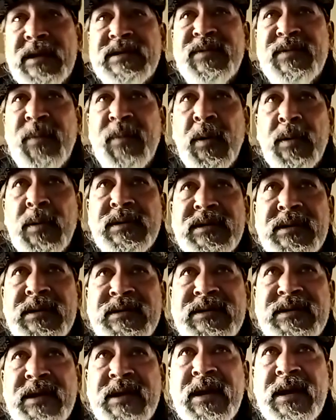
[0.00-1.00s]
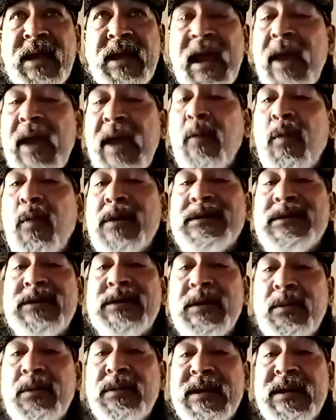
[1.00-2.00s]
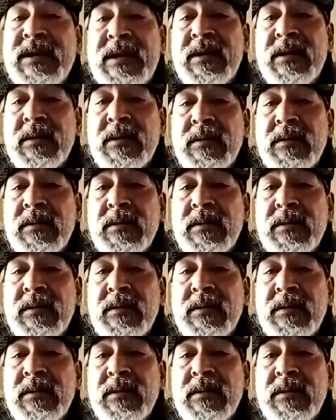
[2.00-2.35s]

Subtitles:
folks and say, hey, what do you need?